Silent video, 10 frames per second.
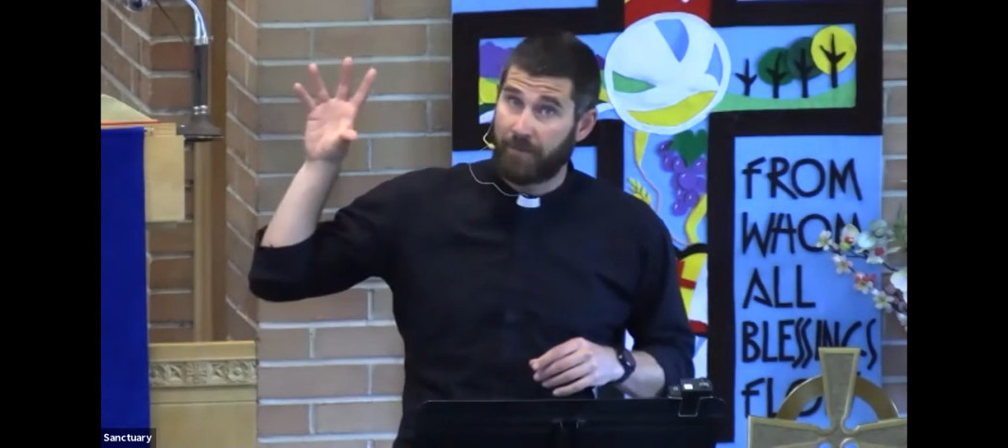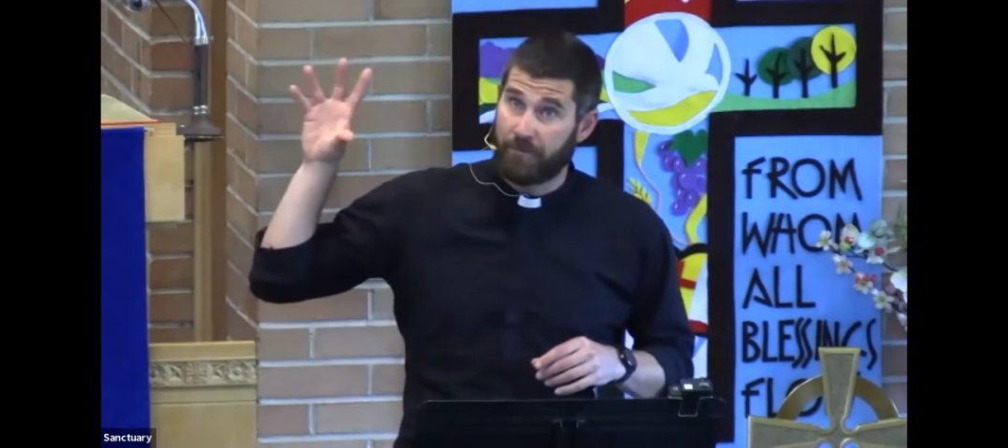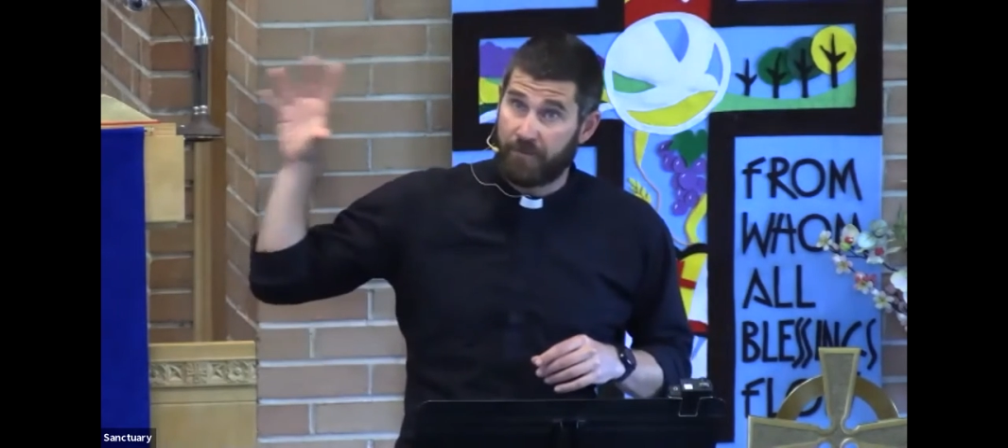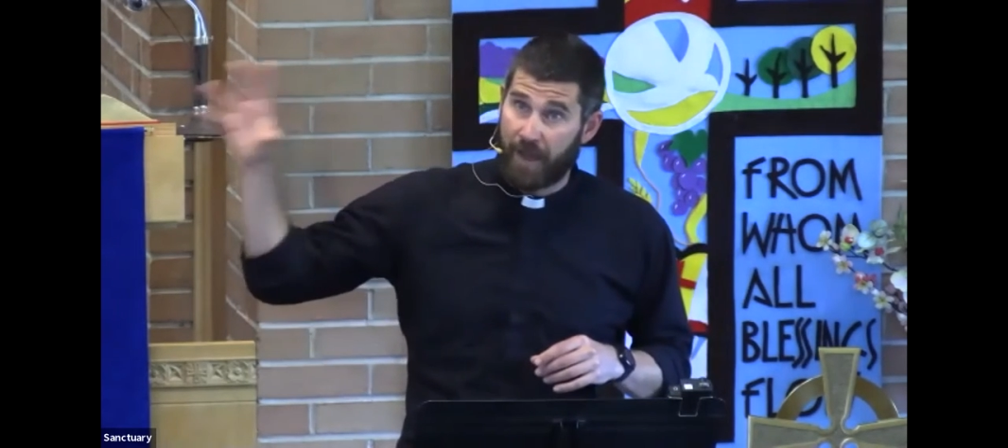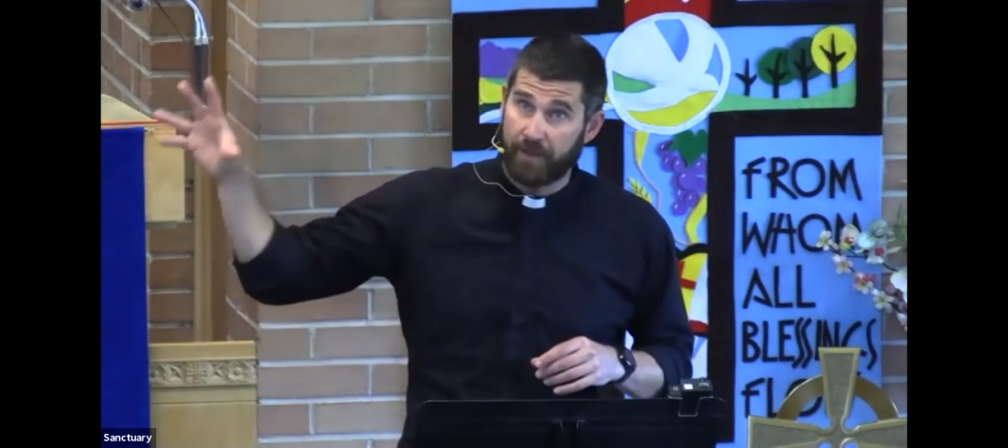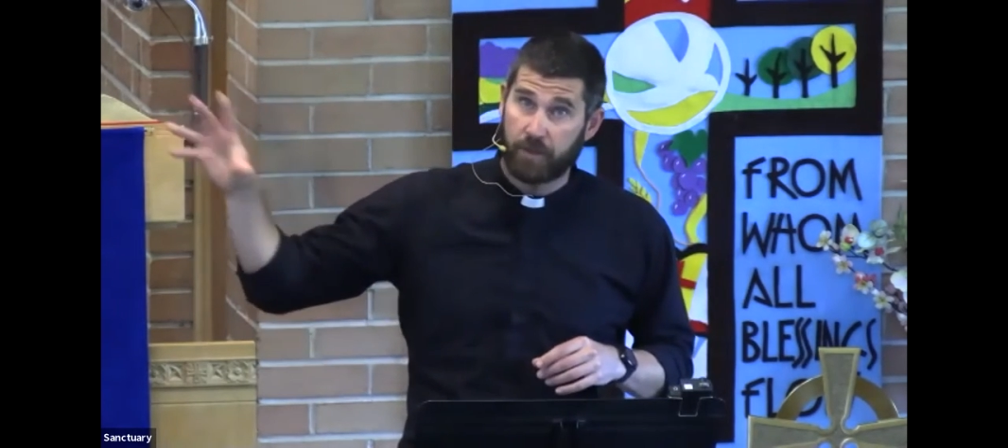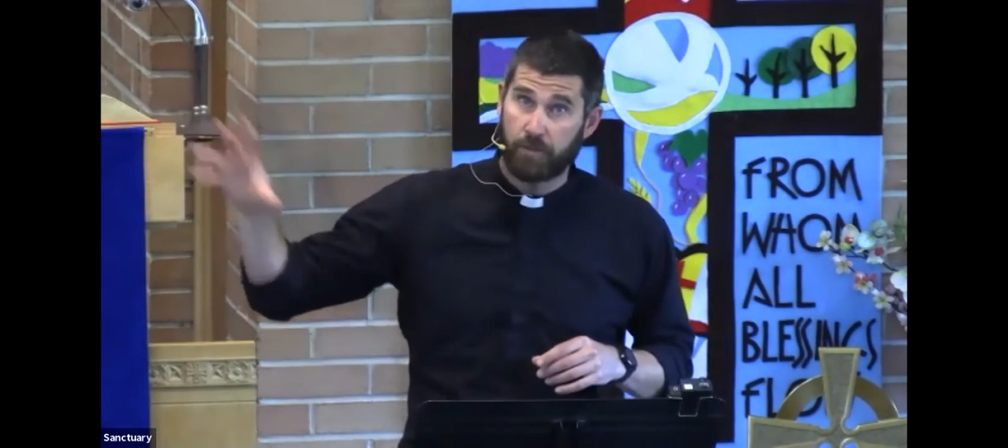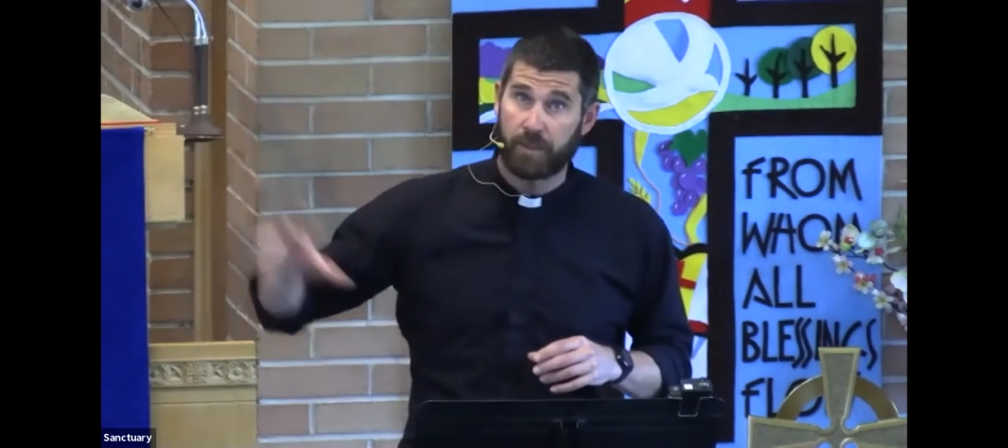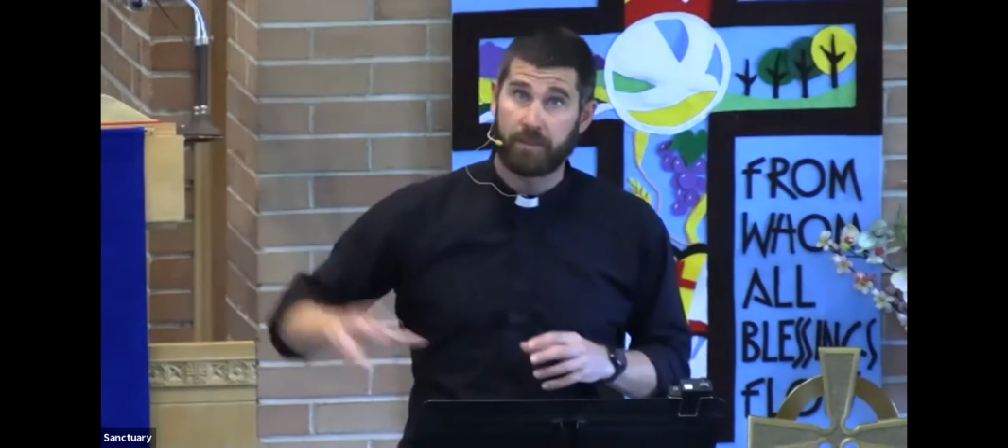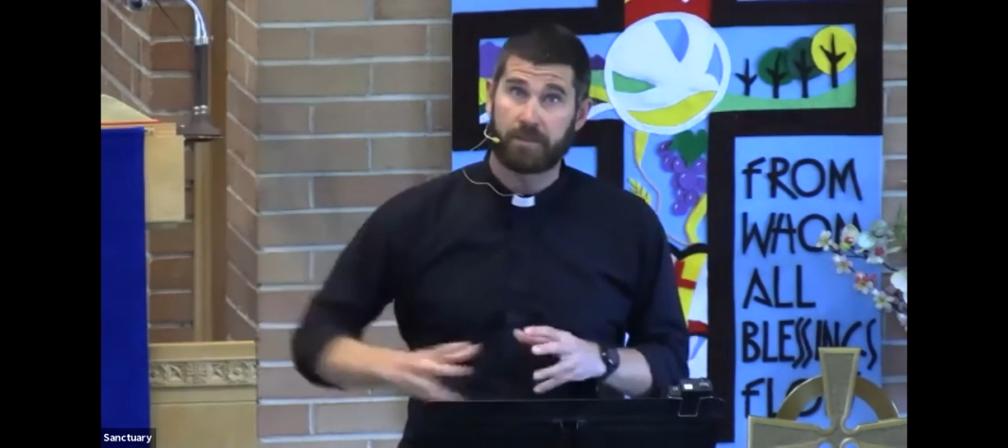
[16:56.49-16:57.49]

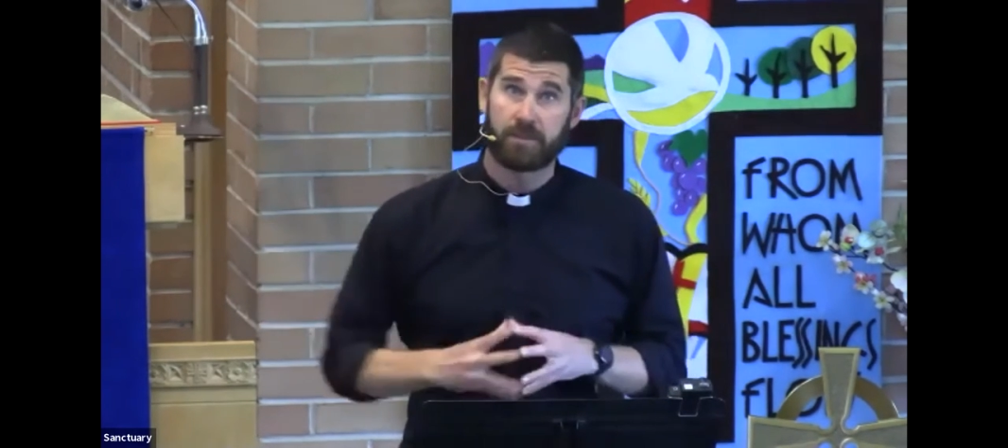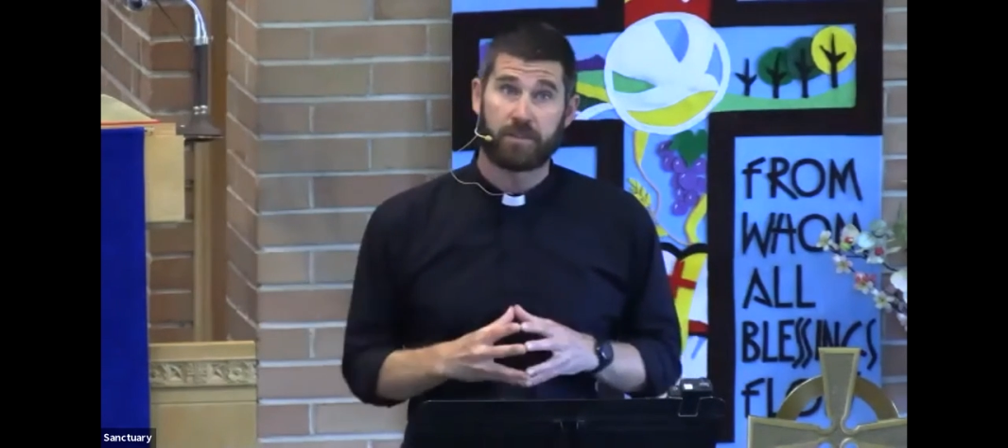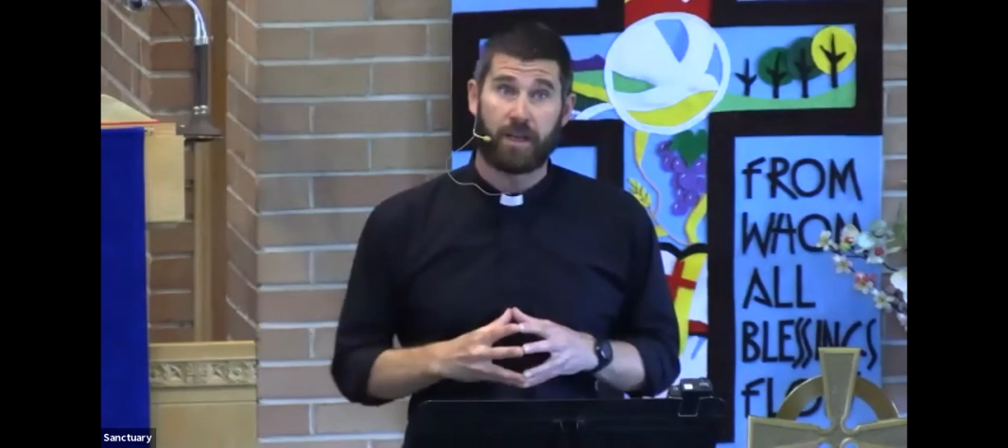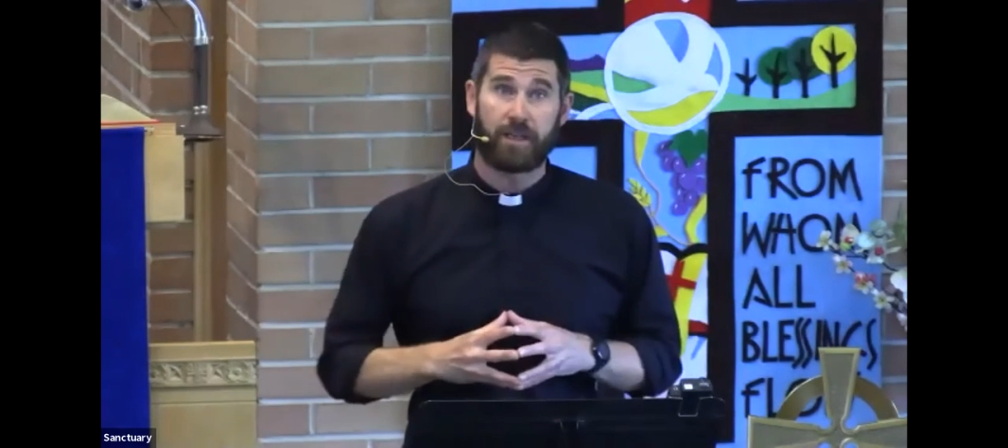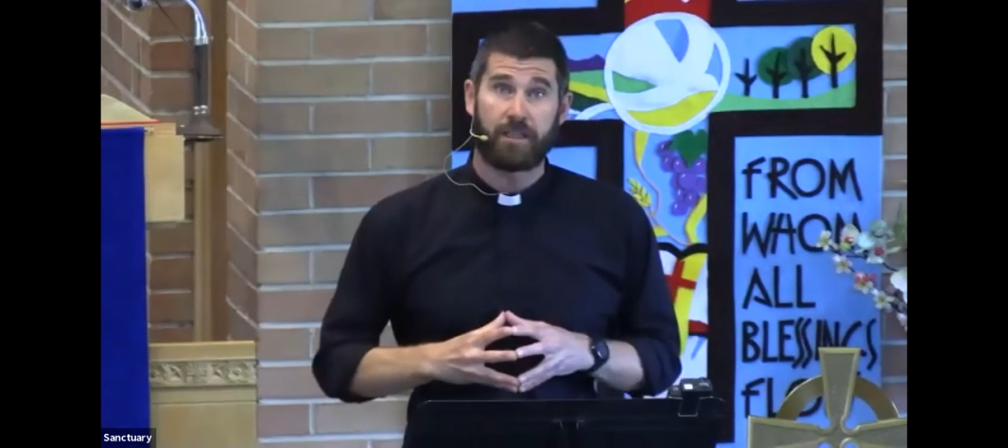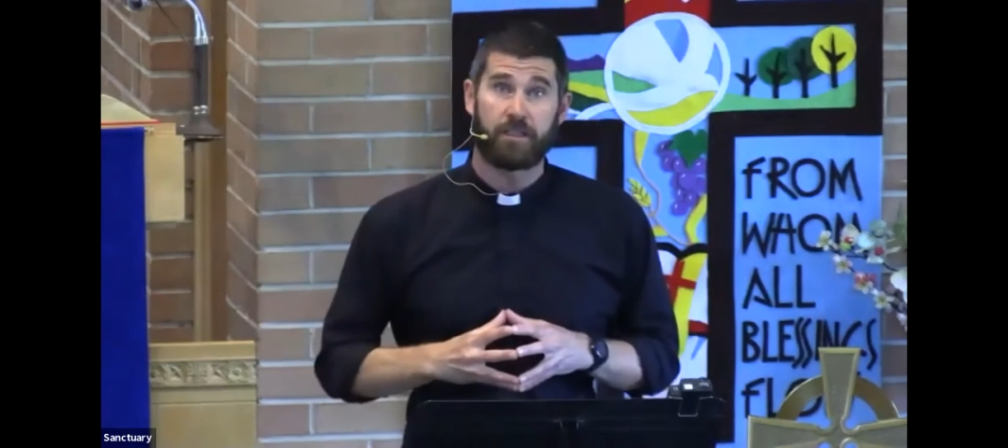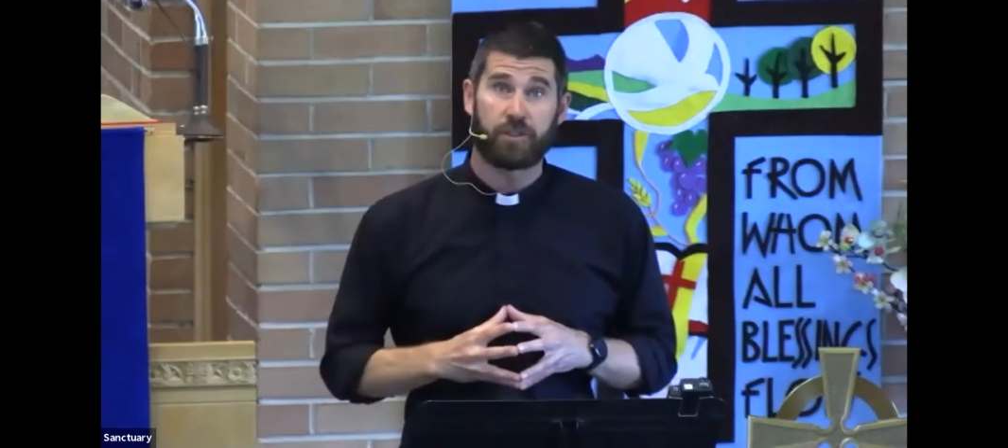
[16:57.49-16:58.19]
evaluate society